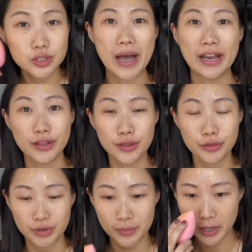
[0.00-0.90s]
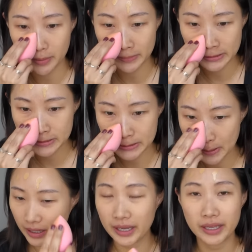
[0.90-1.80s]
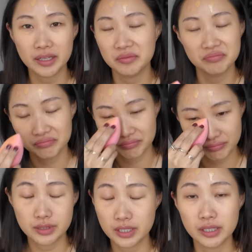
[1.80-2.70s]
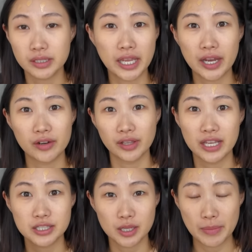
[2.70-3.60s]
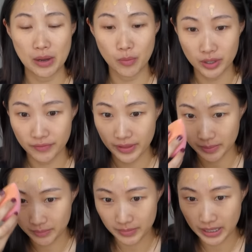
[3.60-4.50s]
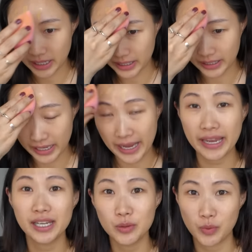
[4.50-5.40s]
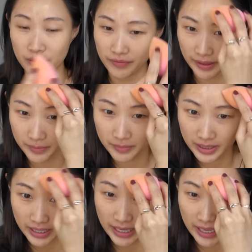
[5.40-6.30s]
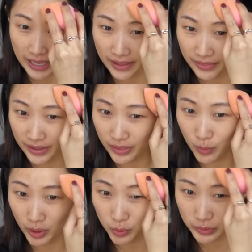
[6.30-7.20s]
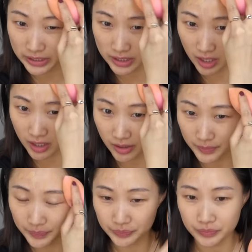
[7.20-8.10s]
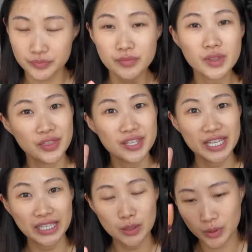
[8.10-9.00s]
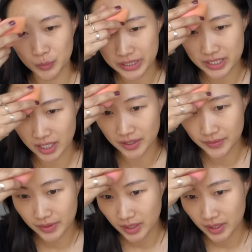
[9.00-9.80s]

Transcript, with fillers: So out of the 3 apartments, I didn't care less about one of them. I hated one of them. And then the one we saw, the second one we saw.